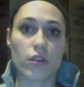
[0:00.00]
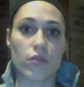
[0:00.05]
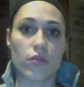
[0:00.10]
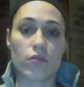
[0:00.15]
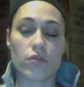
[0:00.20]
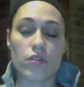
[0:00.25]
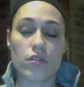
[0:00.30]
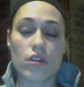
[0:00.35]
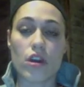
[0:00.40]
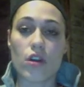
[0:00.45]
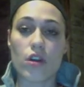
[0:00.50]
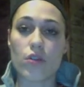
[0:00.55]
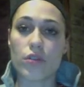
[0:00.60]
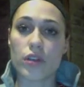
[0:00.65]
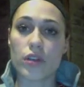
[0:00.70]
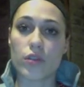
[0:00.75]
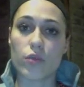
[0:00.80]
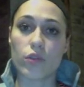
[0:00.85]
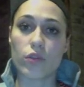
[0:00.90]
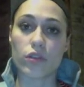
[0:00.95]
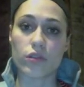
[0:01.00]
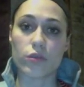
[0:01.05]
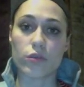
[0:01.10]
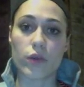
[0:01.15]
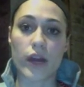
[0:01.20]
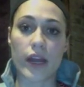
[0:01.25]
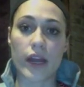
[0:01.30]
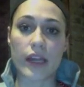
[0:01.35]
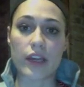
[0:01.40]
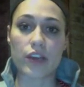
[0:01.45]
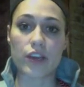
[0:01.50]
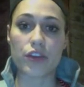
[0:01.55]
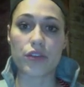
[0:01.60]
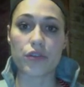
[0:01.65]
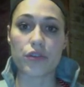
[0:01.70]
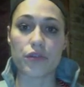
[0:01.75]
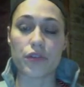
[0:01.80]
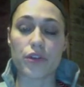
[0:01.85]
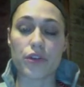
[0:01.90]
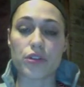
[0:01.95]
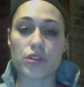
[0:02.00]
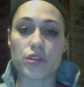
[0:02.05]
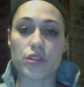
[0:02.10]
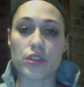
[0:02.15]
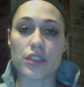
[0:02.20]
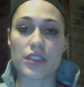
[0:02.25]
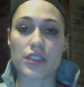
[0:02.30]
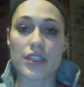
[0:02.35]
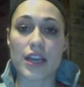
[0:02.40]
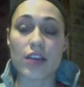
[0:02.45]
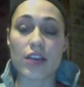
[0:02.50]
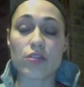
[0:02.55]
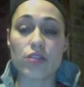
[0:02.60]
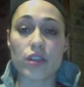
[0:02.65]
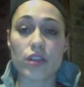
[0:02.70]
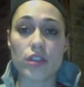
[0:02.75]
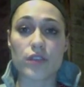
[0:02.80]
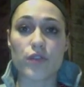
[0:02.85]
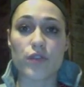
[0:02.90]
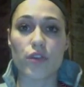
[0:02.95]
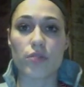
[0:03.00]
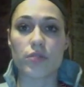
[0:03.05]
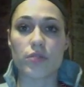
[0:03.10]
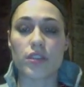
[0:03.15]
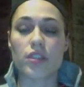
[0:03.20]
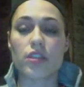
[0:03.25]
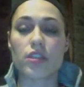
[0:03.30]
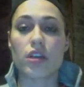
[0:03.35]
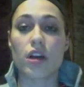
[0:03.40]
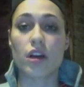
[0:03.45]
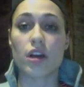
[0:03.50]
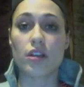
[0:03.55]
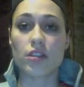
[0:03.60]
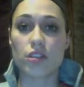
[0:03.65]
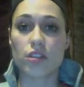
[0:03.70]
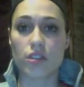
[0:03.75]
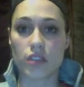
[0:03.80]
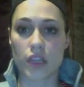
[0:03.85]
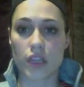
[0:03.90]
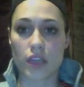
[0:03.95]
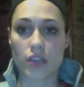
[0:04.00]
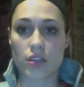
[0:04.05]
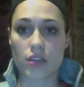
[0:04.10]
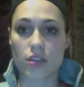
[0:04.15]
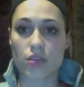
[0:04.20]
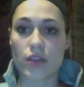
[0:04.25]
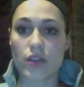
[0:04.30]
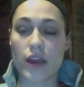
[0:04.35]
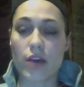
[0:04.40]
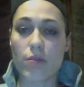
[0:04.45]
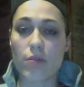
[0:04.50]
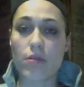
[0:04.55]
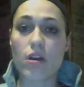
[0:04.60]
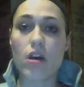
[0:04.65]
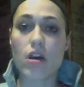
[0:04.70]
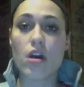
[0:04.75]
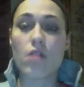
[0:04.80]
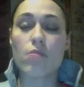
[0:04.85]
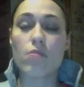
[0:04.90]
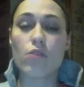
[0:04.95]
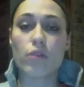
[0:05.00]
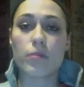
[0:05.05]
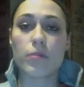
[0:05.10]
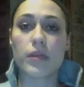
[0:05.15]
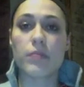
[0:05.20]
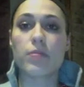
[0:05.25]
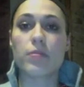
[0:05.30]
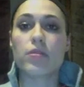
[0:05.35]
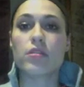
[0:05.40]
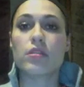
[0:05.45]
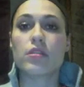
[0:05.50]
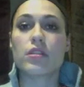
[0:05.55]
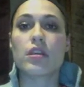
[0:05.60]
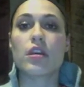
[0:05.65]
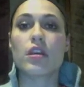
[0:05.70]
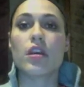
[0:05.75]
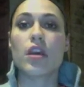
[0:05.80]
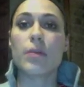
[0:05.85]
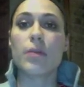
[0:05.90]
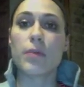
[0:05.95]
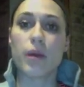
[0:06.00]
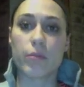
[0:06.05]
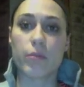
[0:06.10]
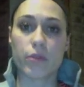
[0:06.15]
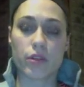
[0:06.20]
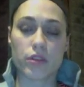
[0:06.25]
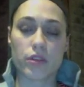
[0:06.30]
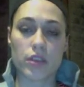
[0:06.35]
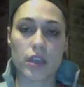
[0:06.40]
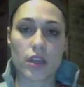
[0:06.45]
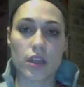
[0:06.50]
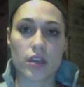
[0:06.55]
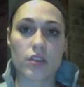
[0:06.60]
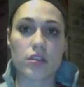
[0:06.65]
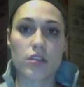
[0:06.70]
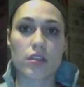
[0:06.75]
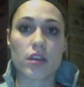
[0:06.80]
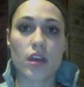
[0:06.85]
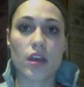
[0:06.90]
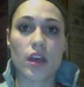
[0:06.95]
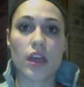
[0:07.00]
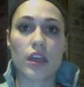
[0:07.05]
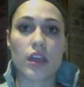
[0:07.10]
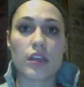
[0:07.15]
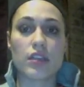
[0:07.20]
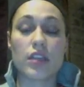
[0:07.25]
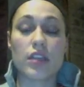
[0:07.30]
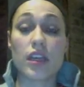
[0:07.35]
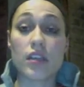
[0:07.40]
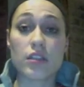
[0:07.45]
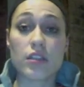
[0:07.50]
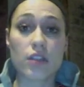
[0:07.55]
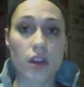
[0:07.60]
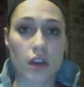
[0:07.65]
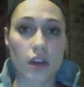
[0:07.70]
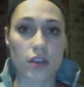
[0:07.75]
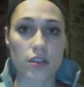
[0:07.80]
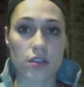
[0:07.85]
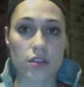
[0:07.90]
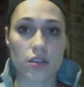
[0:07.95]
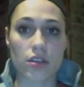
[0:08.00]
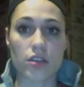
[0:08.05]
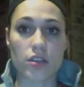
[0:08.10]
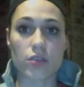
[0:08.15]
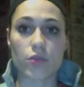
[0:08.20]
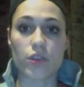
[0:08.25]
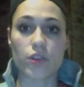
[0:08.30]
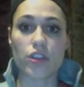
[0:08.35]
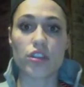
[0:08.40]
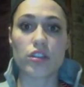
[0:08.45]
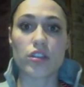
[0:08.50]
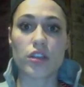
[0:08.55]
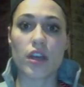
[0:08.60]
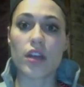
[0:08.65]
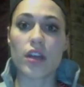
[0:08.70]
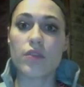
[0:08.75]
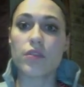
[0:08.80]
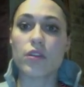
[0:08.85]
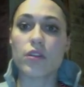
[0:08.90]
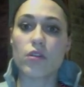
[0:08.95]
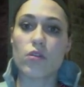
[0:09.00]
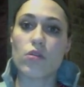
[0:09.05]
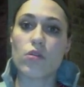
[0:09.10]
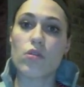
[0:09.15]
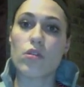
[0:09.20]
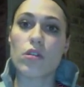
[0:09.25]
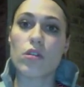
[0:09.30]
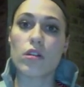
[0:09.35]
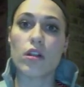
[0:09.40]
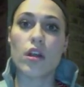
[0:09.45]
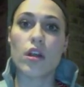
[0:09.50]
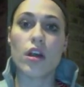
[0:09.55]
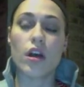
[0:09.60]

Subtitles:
known and worldwide and universal, it's now transformed into concert dance. So now more people see hip-hop routines in dance concerts, which is kind of a cool